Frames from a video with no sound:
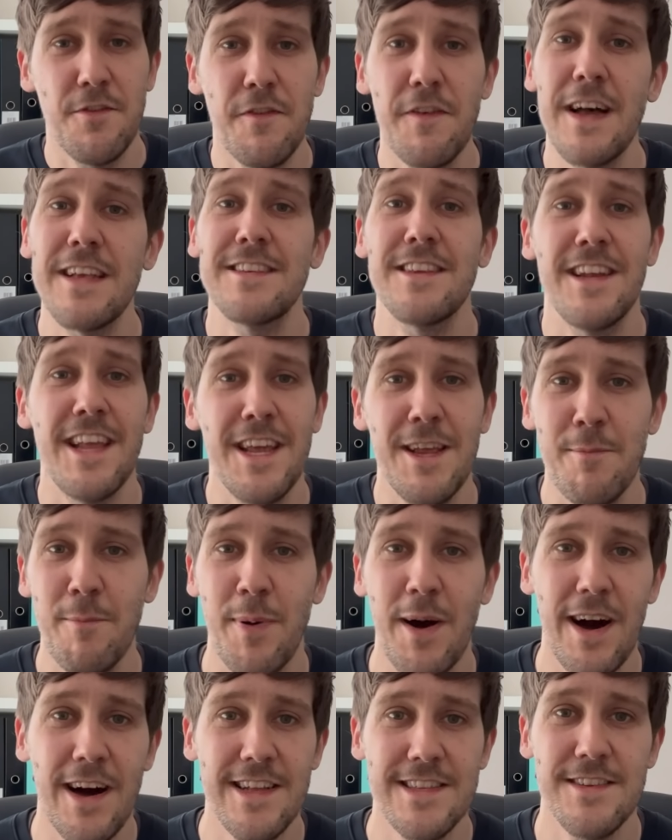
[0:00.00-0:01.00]
fascinating
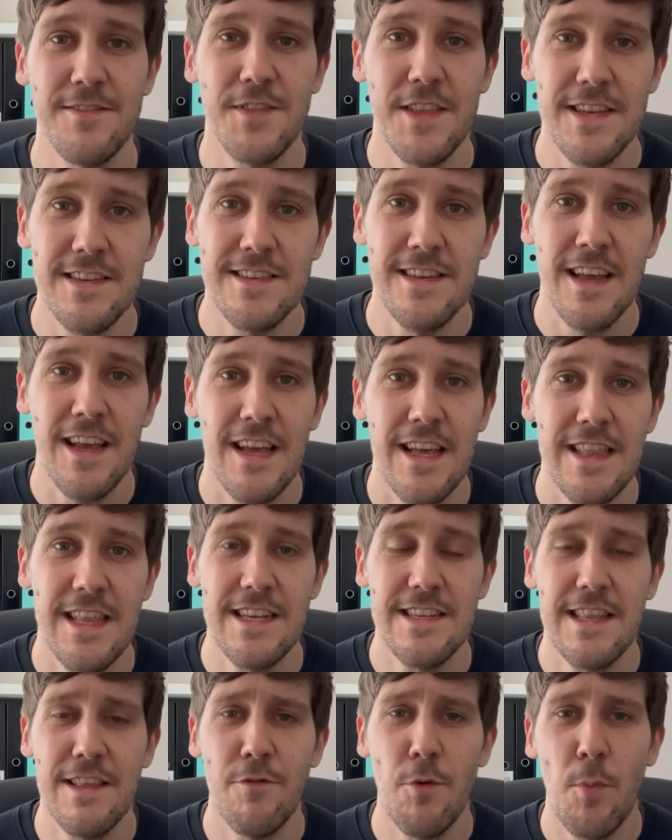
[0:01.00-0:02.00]
part of this
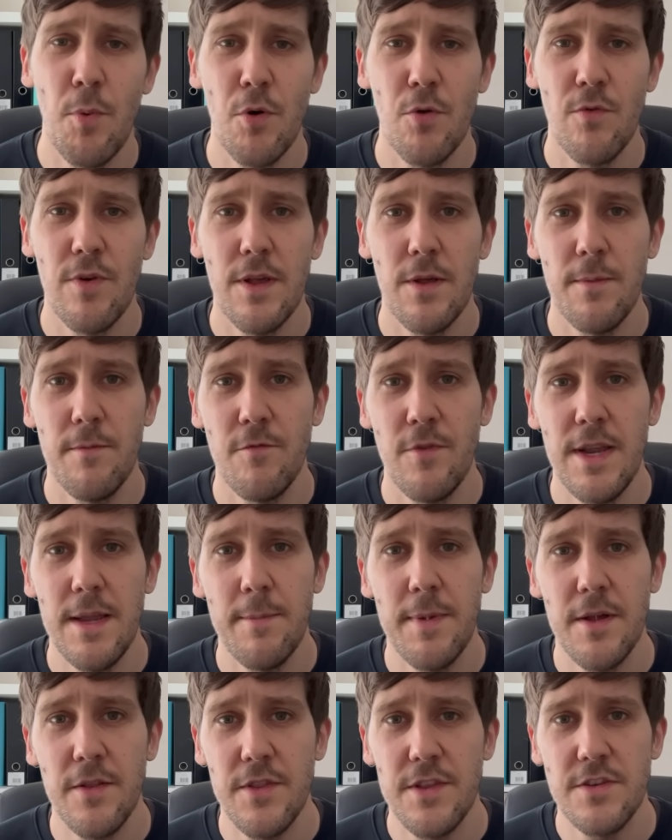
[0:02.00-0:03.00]
this Liverpool re-
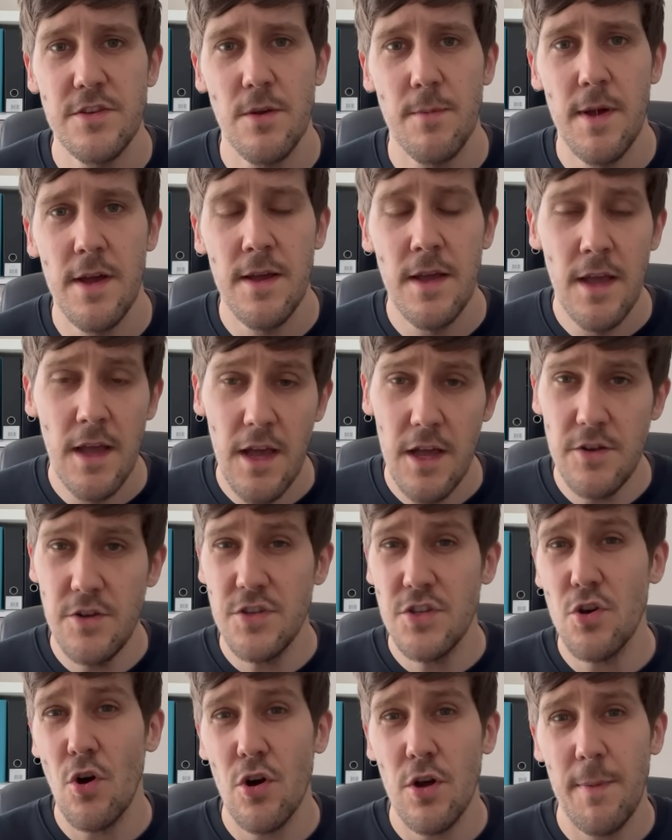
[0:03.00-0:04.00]
rebuild this summer, and
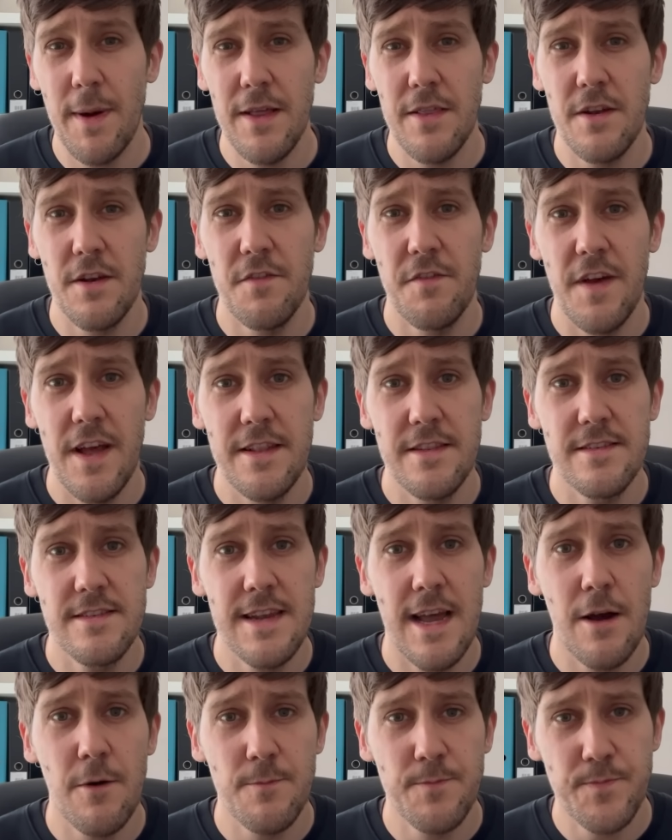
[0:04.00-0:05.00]
just talk about the defence
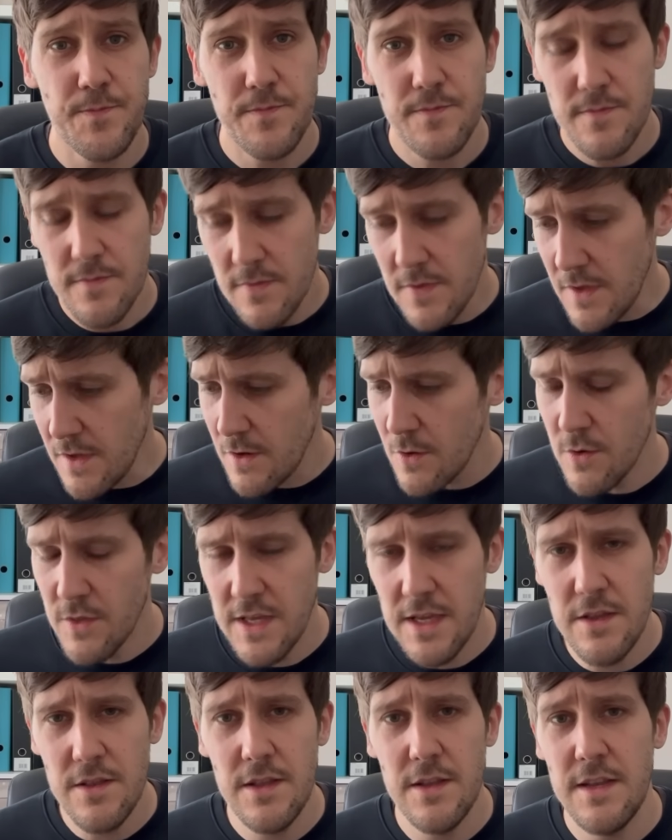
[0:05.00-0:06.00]
now
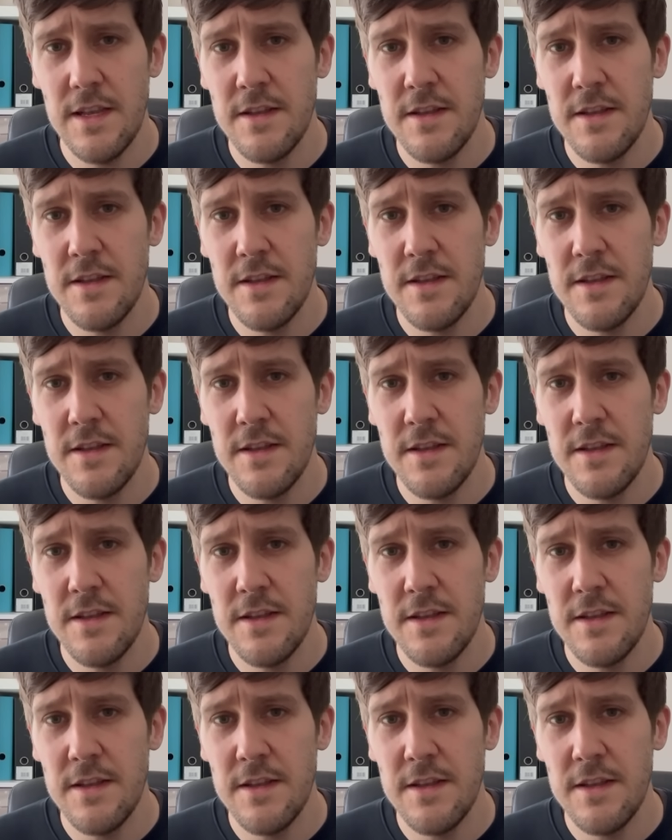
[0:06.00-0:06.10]
the, the,